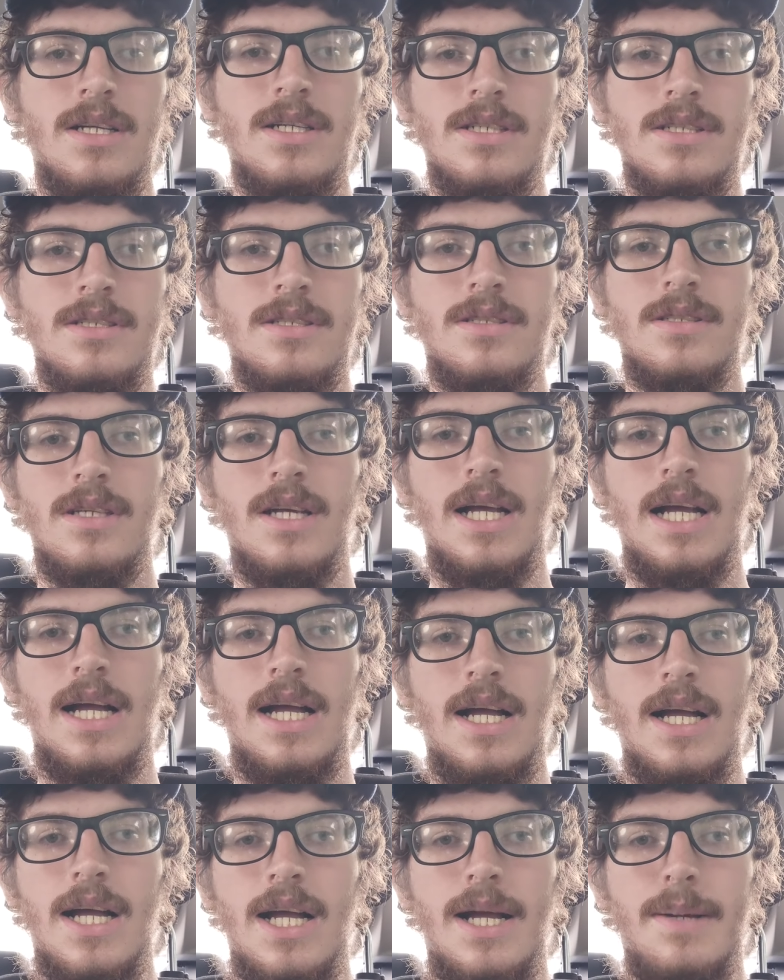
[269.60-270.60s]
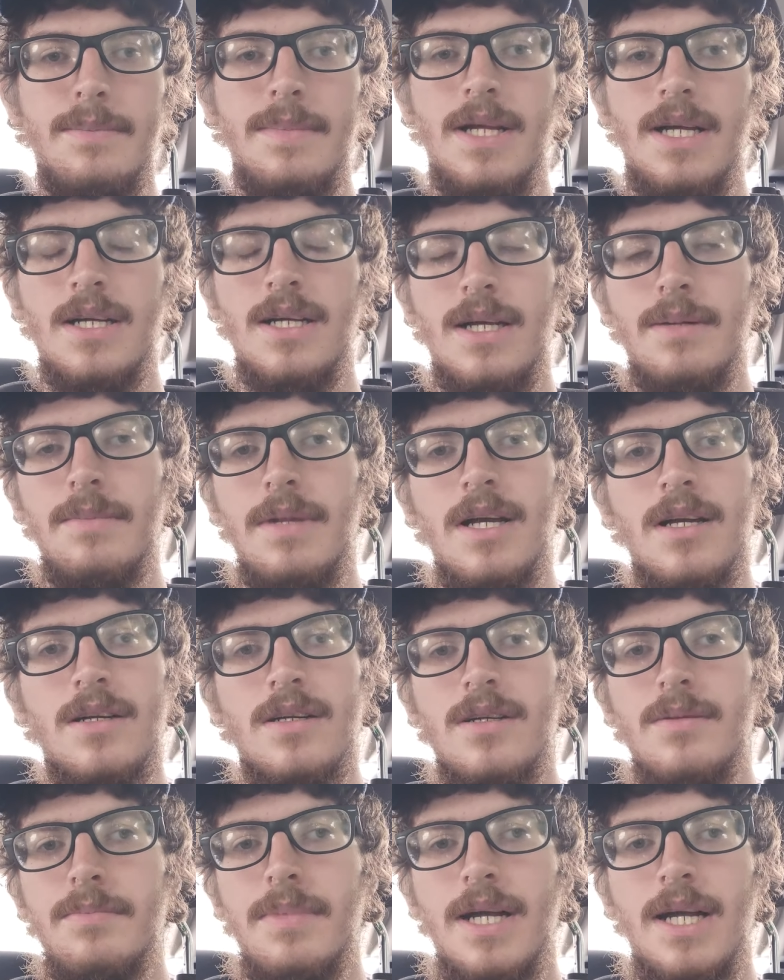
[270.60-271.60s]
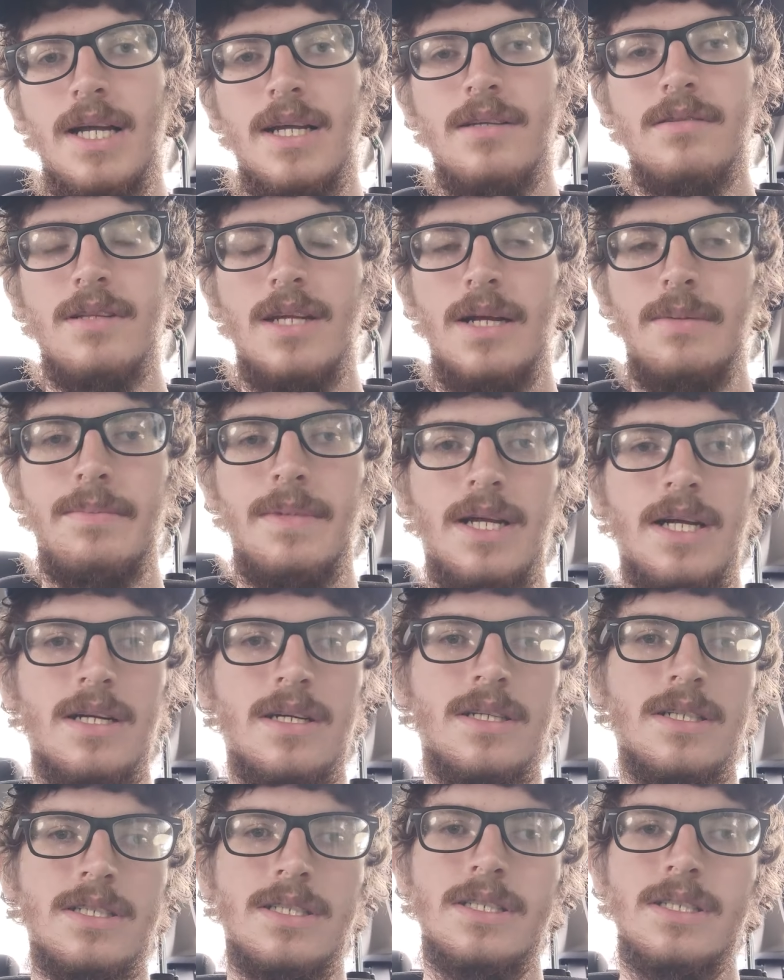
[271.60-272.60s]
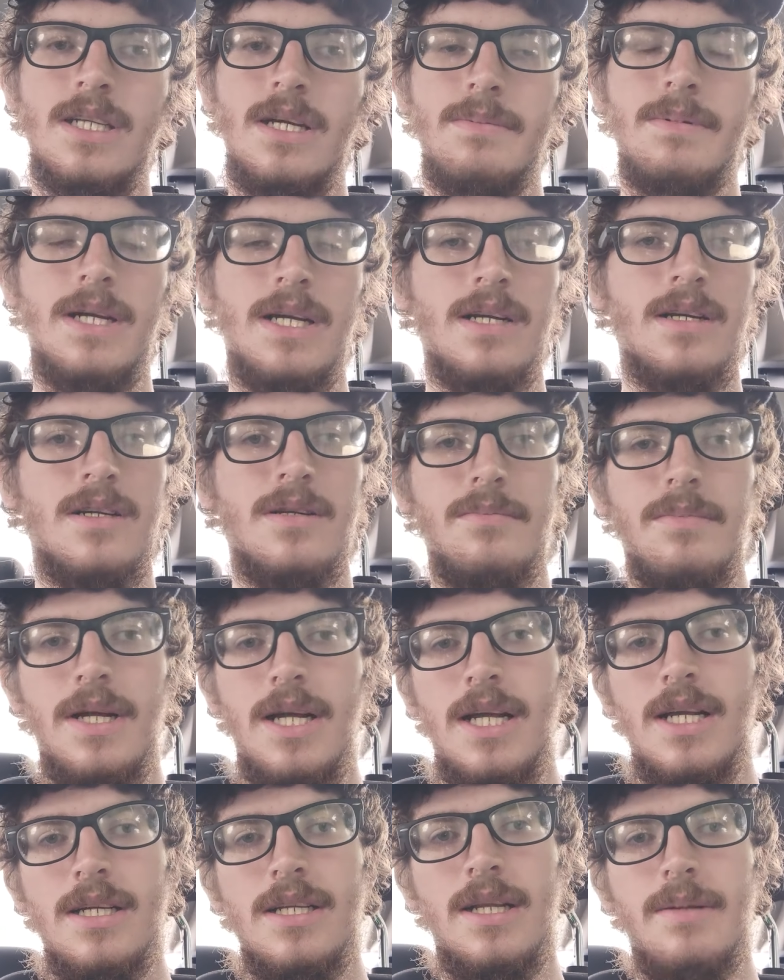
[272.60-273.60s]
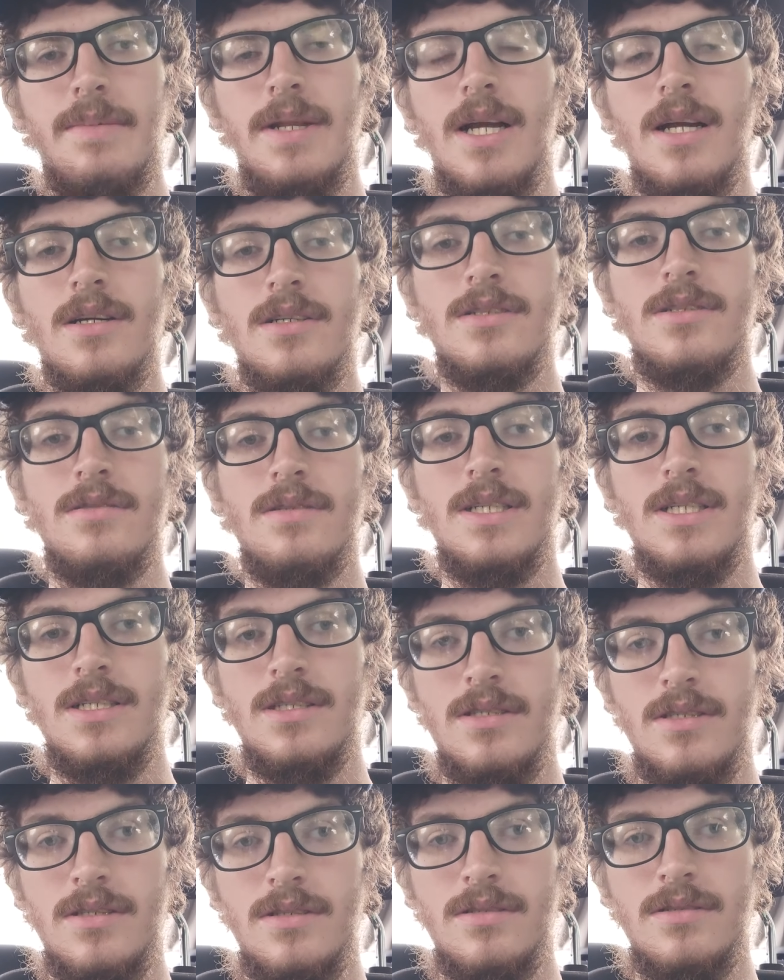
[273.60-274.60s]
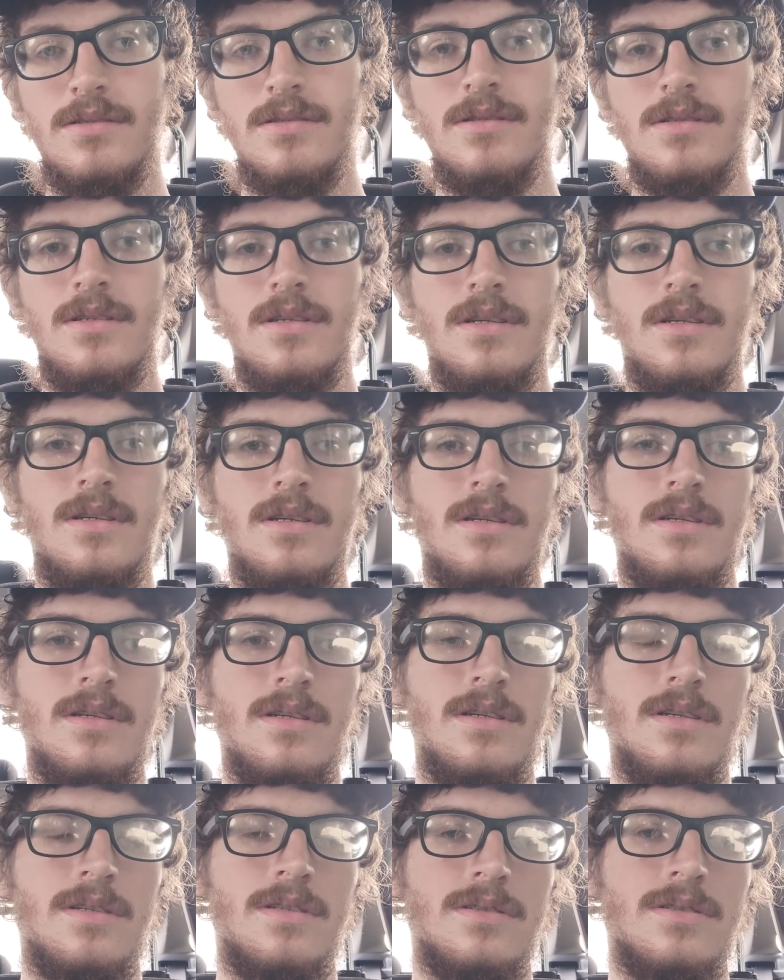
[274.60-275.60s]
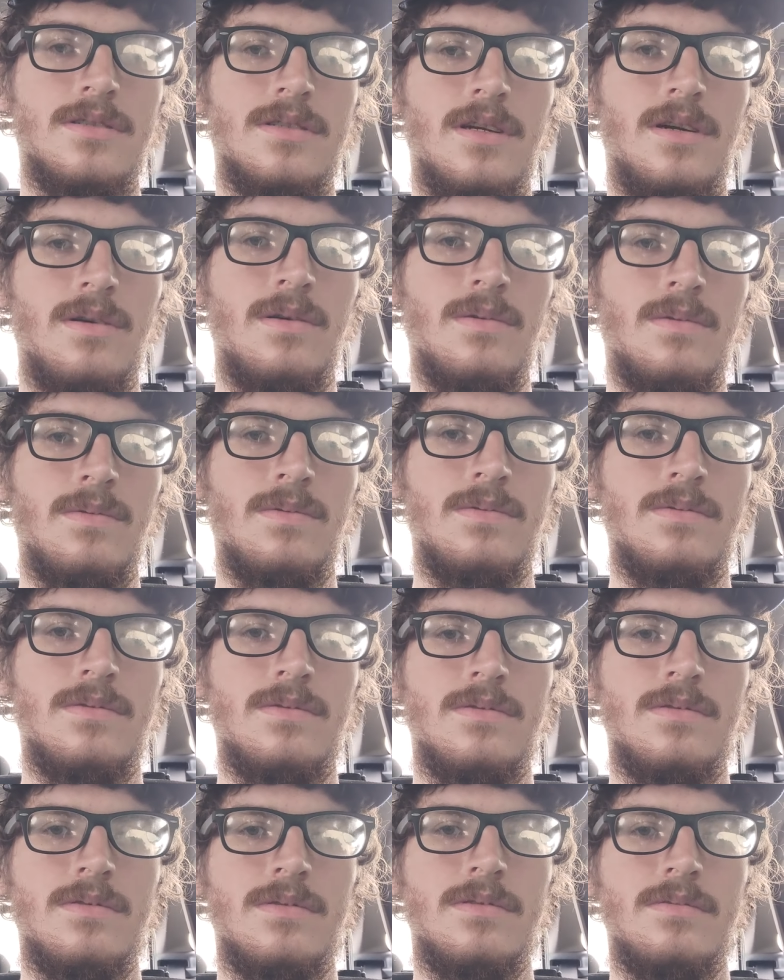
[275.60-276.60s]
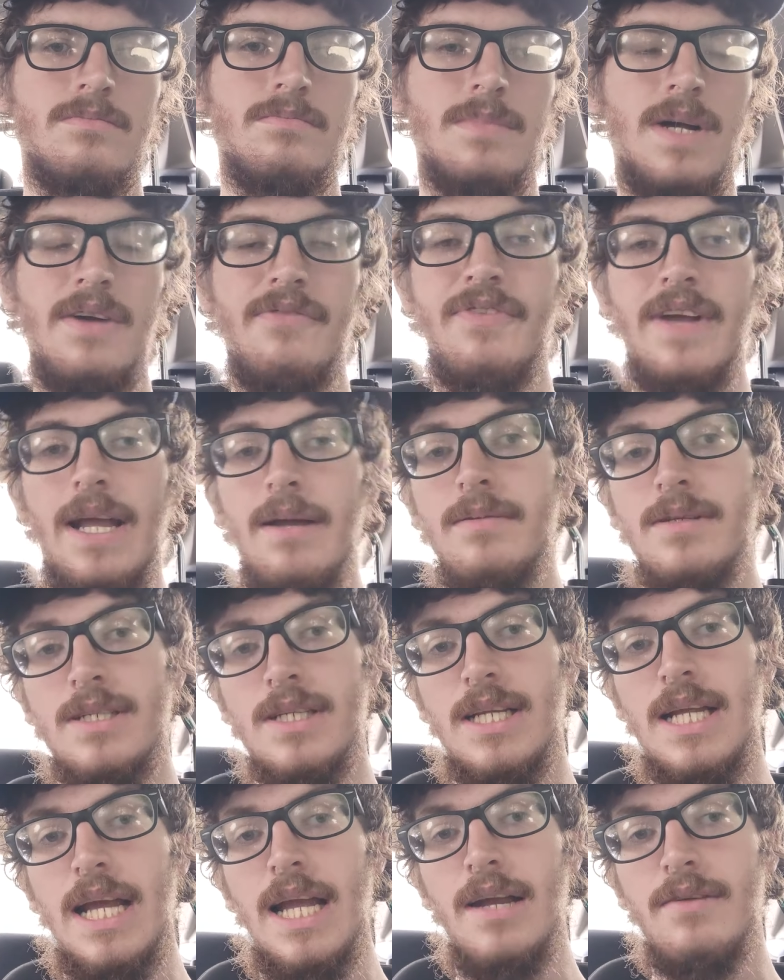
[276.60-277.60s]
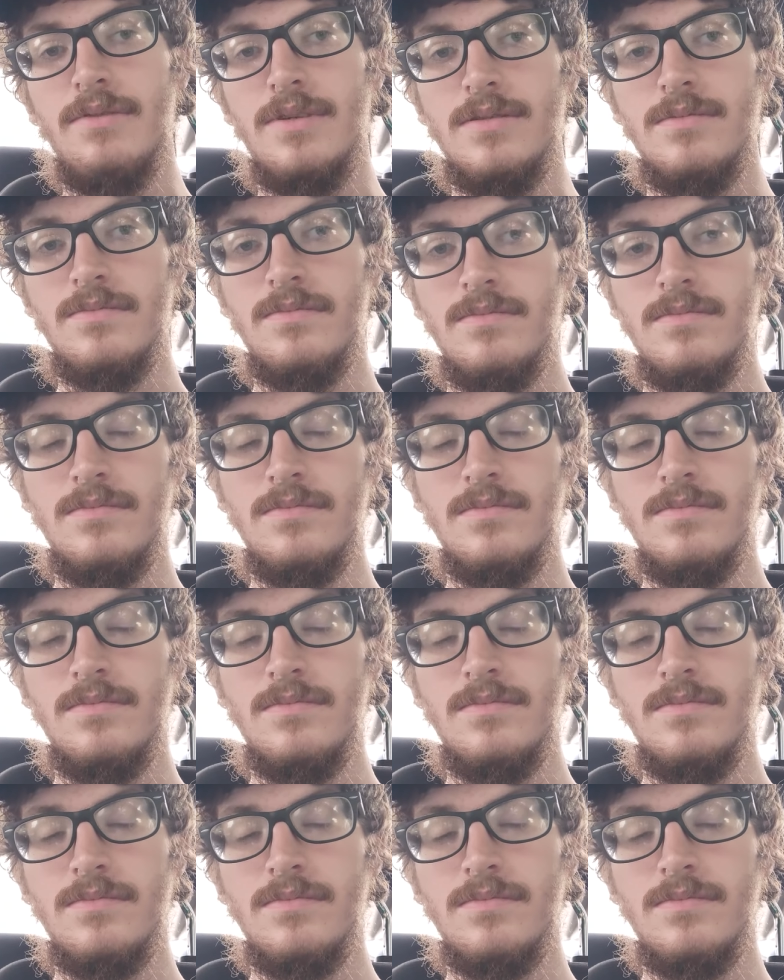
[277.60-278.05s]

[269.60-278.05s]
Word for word: because I'm not I'm not gonna buy it. I'm not gonna I'm not gonna buy it. I'm not gonna do anything. So my family can have it.